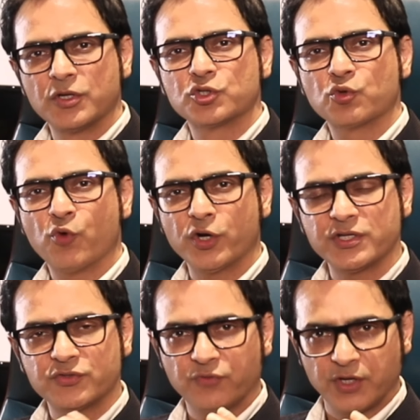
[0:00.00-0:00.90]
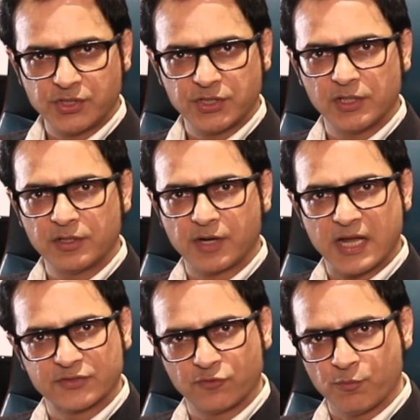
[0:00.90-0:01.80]
So what is facial
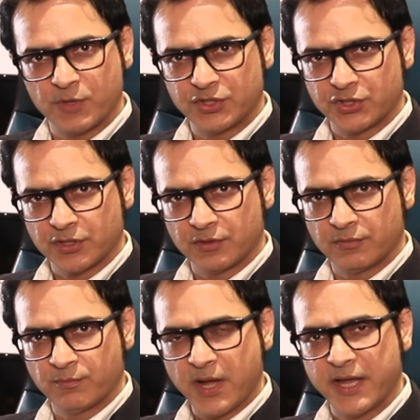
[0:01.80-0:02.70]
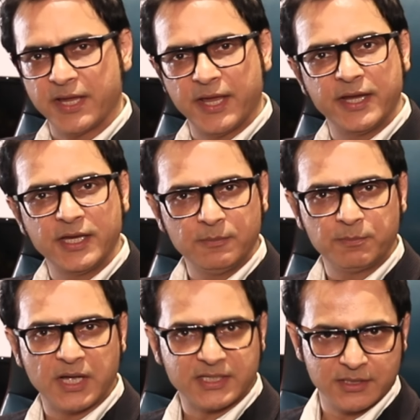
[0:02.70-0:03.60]
transformation by any
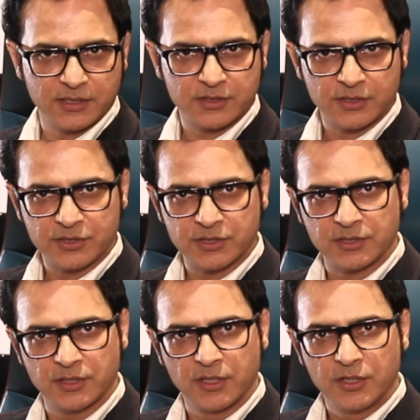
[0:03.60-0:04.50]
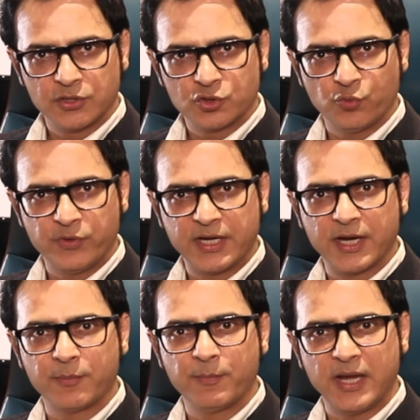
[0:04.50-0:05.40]
plastic surgeon? So we
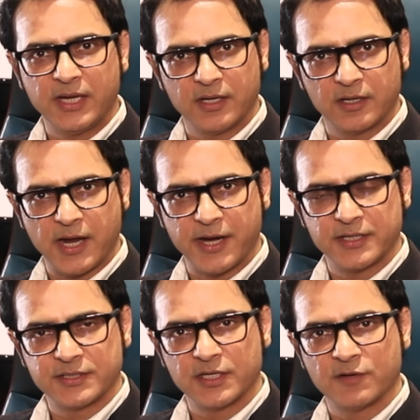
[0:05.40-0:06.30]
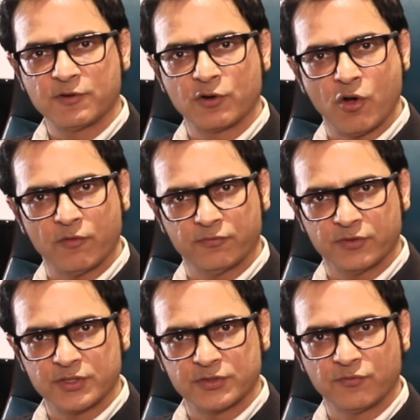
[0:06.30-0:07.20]
get many clients in our
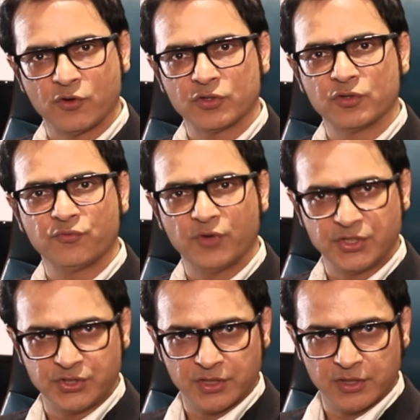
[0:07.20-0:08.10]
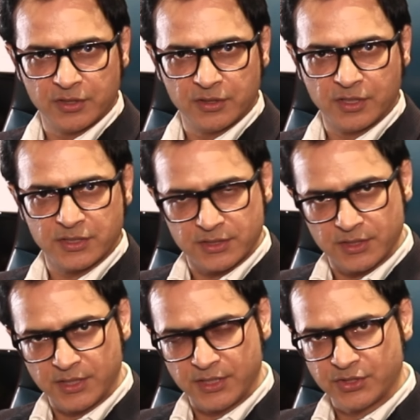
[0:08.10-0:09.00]
office for the facial
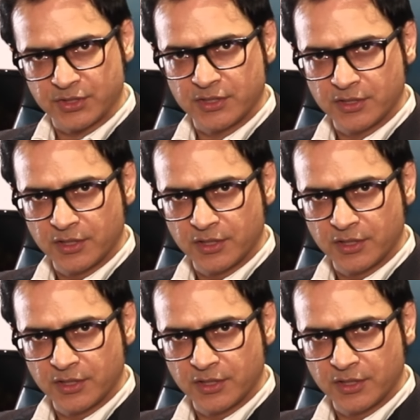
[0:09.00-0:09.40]
consultation.